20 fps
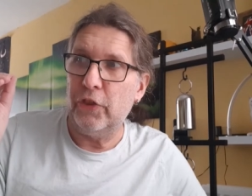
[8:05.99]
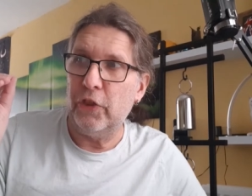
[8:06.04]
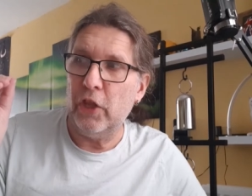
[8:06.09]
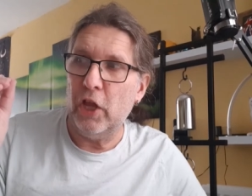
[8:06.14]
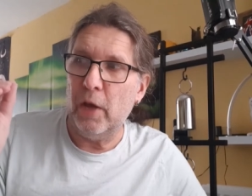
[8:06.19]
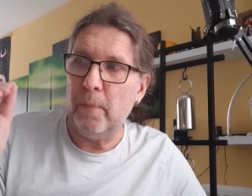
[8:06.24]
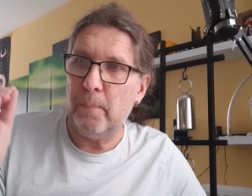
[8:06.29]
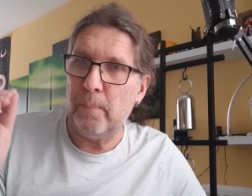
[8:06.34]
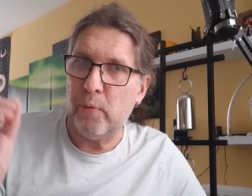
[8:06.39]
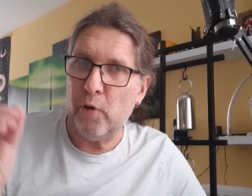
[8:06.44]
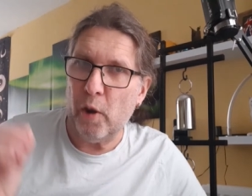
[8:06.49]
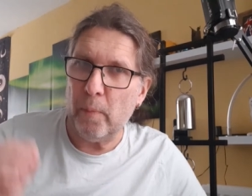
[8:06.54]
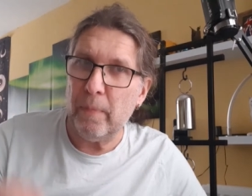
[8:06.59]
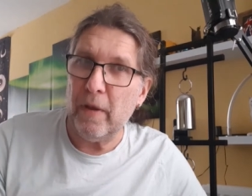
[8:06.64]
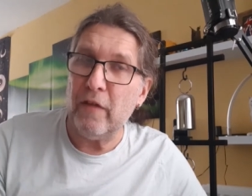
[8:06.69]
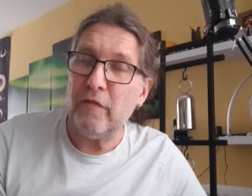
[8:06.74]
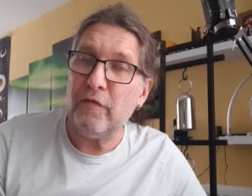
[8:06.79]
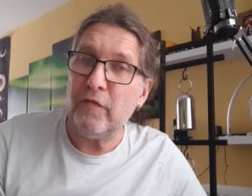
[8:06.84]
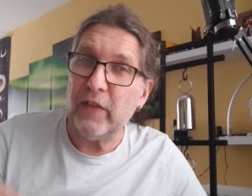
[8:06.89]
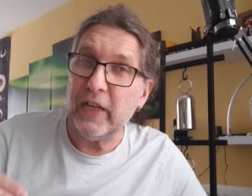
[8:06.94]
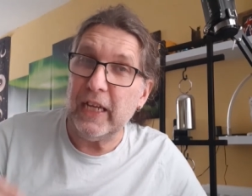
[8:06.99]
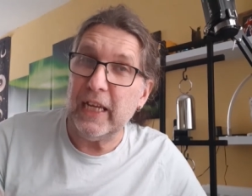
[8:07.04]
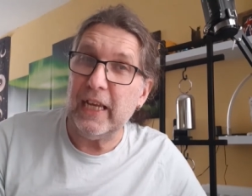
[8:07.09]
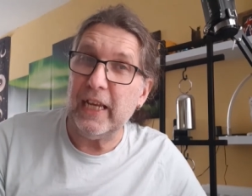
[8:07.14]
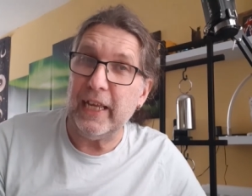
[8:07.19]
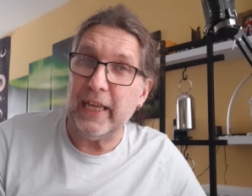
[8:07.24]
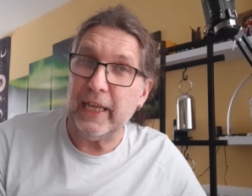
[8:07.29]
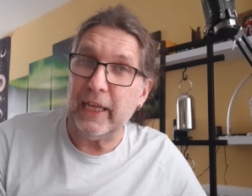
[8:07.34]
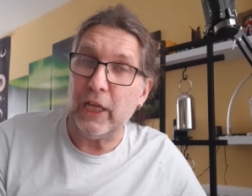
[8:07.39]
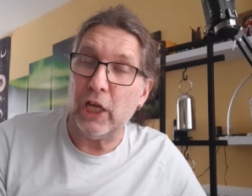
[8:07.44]
a proper
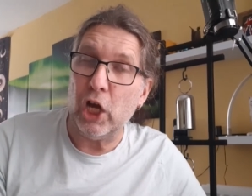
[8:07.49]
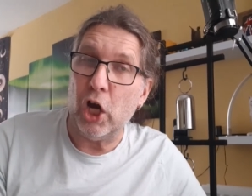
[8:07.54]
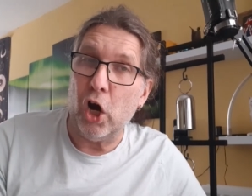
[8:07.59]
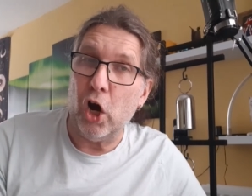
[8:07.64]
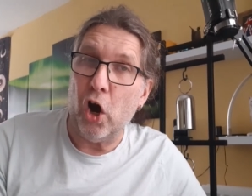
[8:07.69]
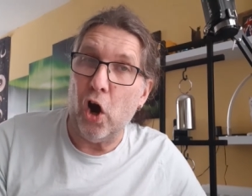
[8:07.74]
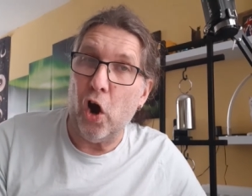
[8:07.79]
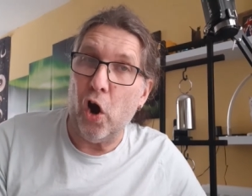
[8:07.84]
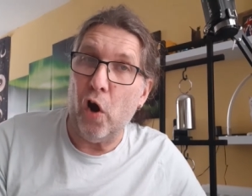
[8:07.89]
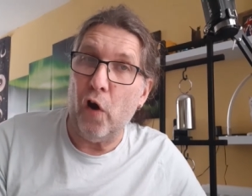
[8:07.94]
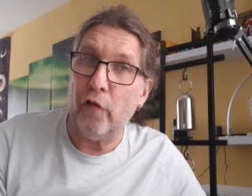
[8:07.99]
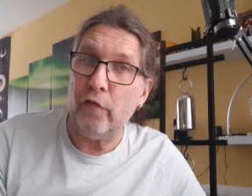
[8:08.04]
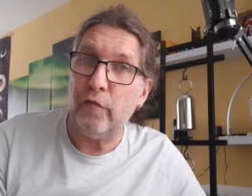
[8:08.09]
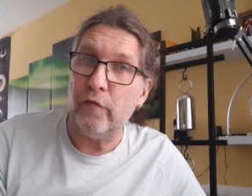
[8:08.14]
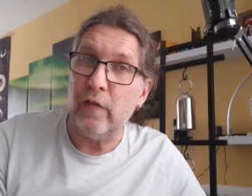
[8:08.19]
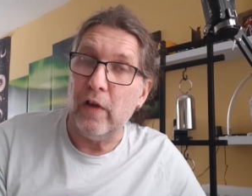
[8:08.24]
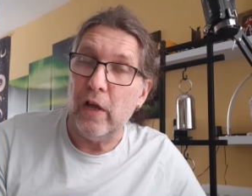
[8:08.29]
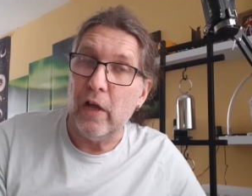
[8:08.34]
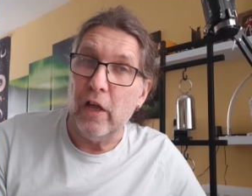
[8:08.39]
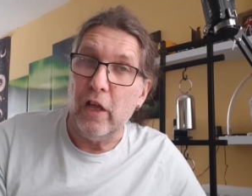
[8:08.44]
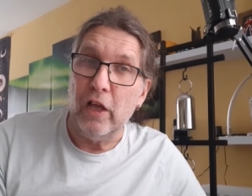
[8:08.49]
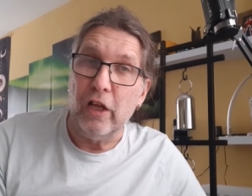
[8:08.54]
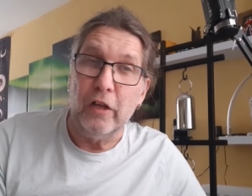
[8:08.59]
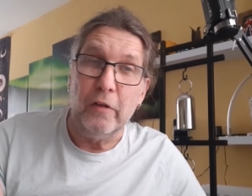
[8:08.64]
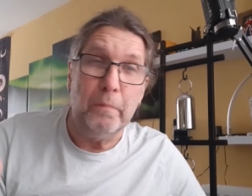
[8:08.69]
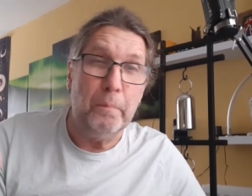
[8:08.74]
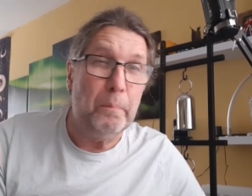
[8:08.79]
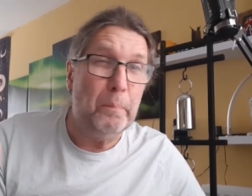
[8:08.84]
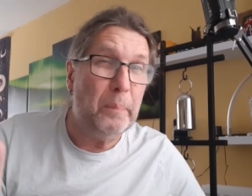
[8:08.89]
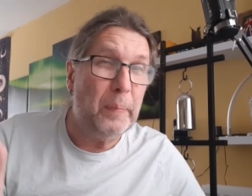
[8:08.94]
feeling of
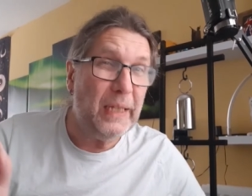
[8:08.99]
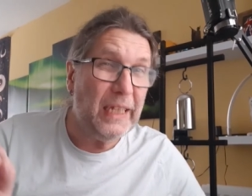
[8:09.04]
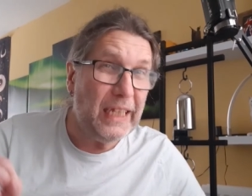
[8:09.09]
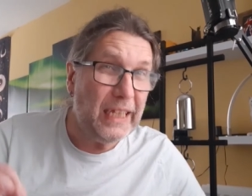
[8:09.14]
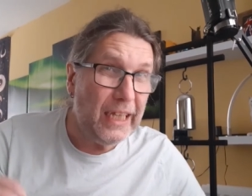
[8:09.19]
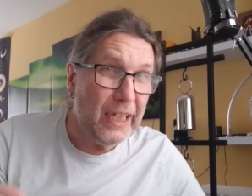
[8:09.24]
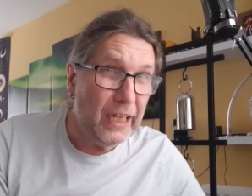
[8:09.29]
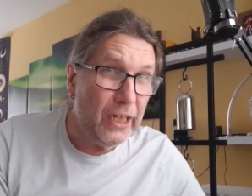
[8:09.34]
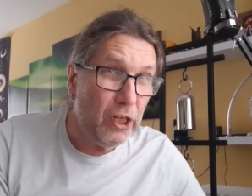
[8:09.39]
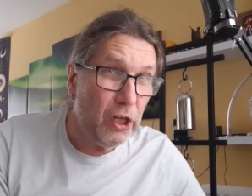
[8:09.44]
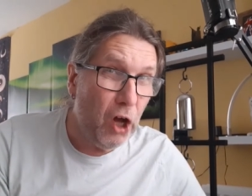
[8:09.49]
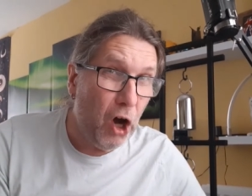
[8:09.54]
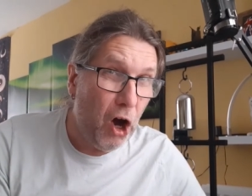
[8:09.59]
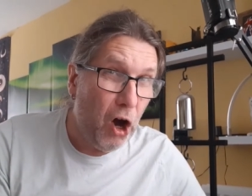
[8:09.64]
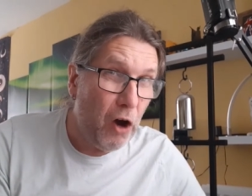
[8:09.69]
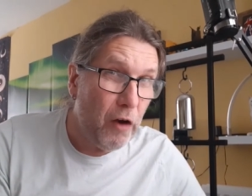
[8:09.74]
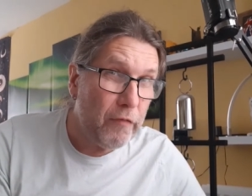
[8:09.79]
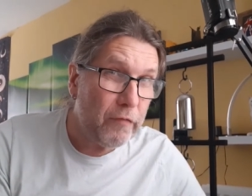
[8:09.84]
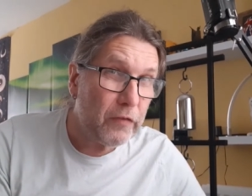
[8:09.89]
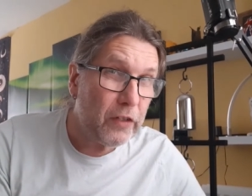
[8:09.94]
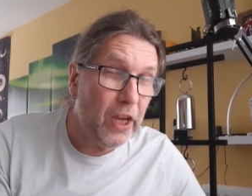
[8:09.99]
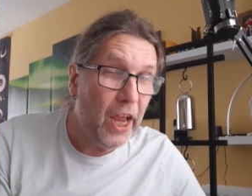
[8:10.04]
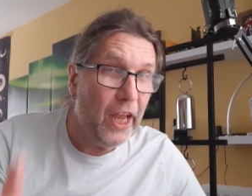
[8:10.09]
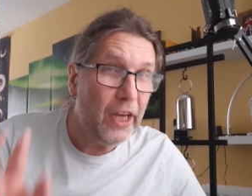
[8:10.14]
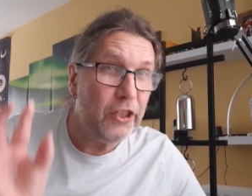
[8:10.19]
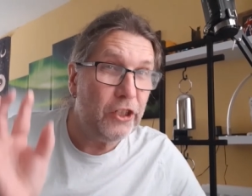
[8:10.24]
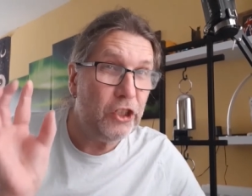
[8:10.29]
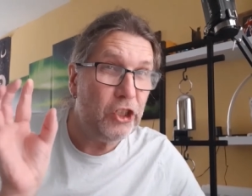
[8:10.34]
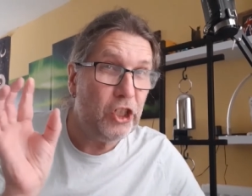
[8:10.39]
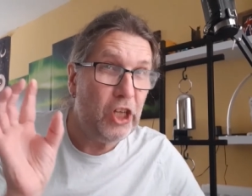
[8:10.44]
being loved
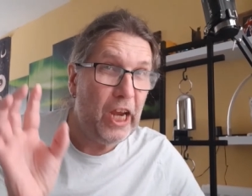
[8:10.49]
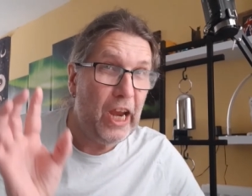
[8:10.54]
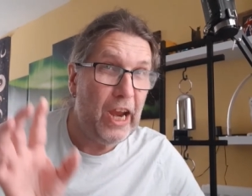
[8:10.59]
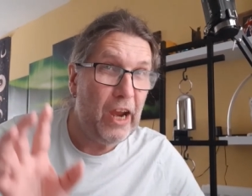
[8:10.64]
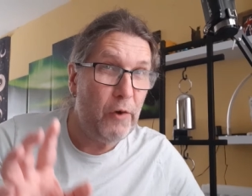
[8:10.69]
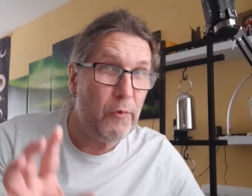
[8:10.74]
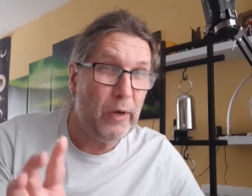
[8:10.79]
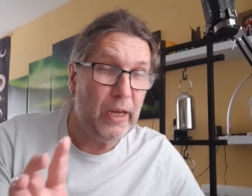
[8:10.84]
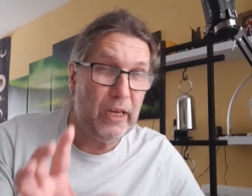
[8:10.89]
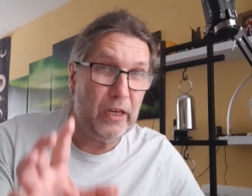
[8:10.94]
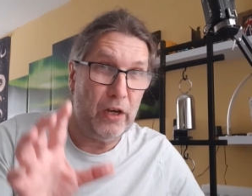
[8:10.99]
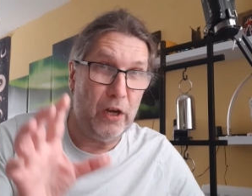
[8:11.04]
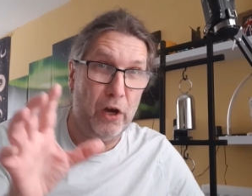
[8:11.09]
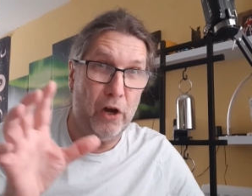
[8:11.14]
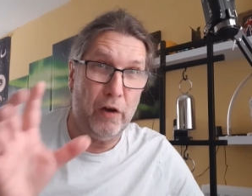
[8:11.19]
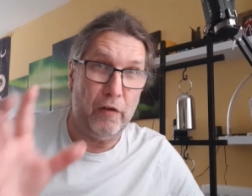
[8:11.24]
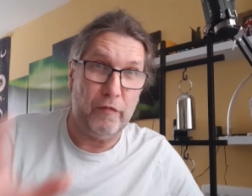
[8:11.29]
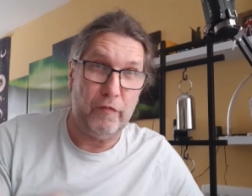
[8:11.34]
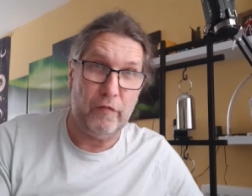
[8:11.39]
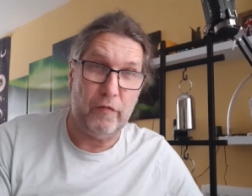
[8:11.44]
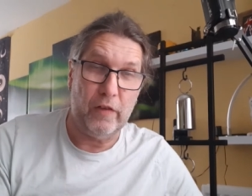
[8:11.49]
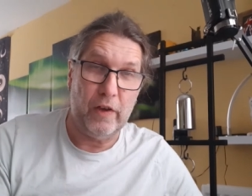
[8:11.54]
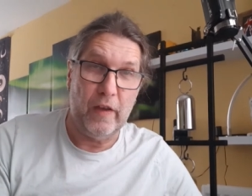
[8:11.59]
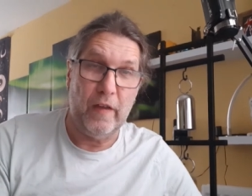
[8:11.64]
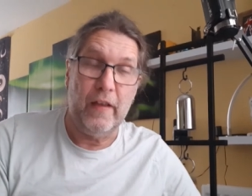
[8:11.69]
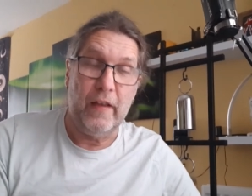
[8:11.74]
and sharing love.